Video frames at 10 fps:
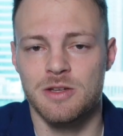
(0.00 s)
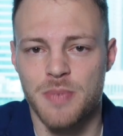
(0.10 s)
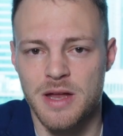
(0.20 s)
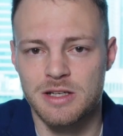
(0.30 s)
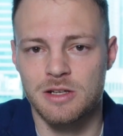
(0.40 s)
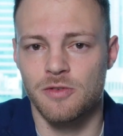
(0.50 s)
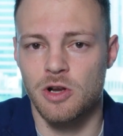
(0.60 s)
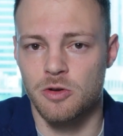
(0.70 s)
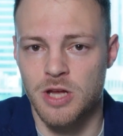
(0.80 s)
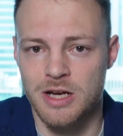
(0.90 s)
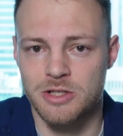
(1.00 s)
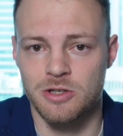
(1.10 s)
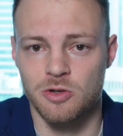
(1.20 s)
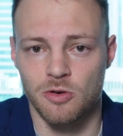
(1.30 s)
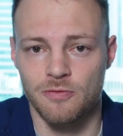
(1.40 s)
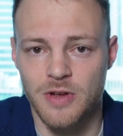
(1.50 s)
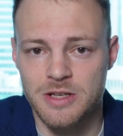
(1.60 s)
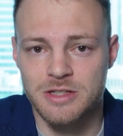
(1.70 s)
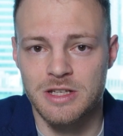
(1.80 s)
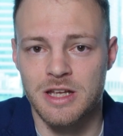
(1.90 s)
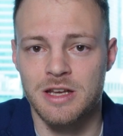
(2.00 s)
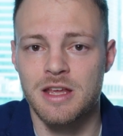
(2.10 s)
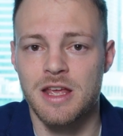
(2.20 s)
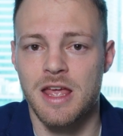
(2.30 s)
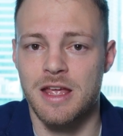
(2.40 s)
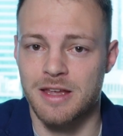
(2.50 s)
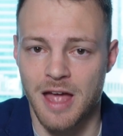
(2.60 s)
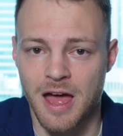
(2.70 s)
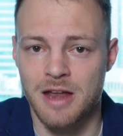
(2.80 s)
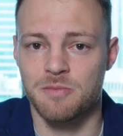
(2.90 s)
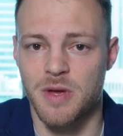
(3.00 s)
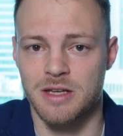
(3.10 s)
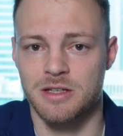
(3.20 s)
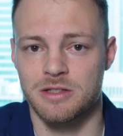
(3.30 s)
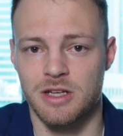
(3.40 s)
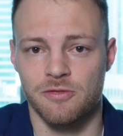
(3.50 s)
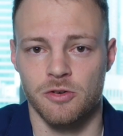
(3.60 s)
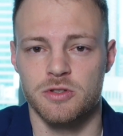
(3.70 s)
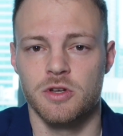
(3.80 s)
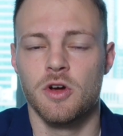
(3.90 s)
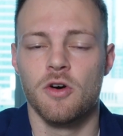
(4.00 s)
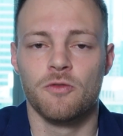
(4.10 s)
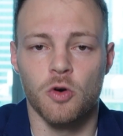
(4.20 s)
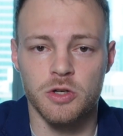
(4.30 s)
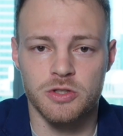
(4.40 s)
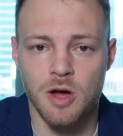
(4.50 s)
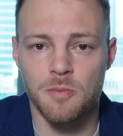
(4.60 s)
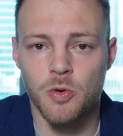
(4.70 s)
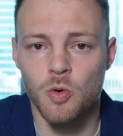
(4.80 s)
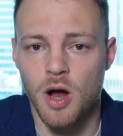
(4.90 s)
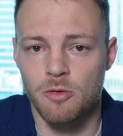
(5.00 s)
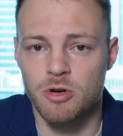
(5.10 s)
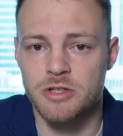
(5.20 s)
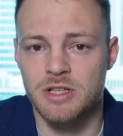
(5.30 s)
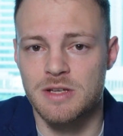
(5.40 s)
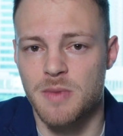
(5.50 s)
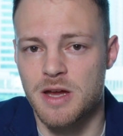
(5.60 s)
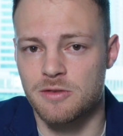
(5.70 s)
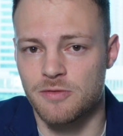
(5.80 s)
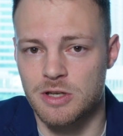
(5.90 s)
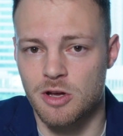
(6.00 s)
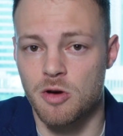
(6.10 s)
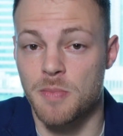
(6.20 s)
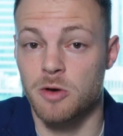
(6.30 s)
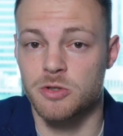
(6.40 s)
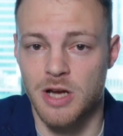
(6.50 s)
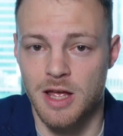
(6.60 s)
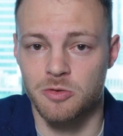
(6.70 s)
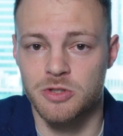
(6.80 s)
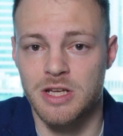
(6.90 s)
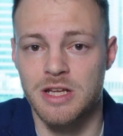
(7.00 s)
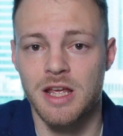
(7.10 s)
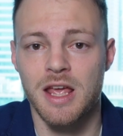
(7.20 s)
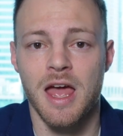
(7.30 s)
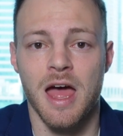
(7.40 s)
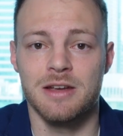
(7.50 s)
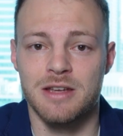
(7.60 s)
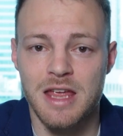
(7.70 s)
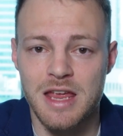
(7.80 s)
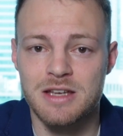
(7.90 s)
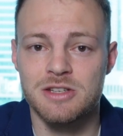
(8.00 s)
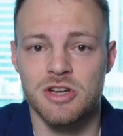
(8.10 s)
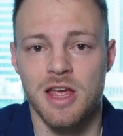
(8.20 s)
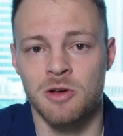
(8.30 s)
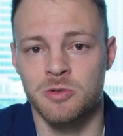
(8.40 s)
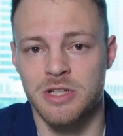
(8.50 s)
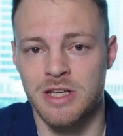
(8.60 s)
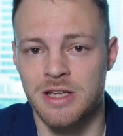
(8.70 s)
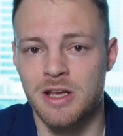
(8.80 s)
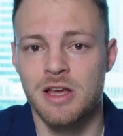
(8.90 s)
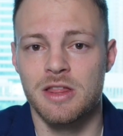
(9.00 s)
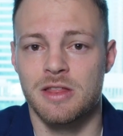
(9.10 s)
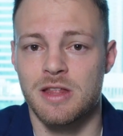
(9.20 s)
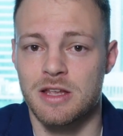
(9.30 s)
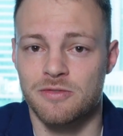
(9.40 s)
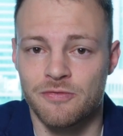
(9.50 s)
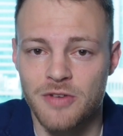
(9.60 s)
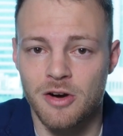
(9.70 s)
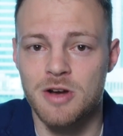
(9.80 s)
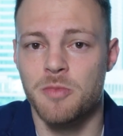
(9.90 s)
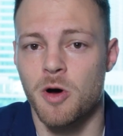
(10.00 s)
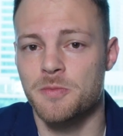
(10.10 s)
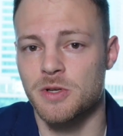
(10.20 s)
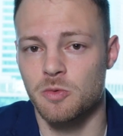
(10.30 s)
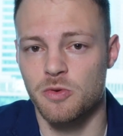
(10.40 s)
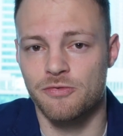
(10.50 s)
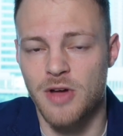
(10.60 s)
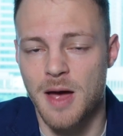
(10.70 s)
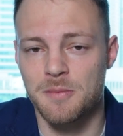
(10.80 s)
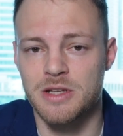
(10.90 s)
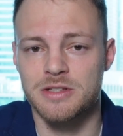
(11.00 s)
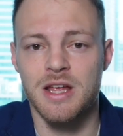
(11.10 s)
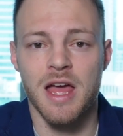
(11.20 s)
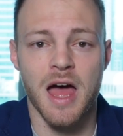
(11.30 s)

and depending on the location you're investing in, it can make a difference. For example, I recently made a video about JLT, and in JLT, it's very popular with families,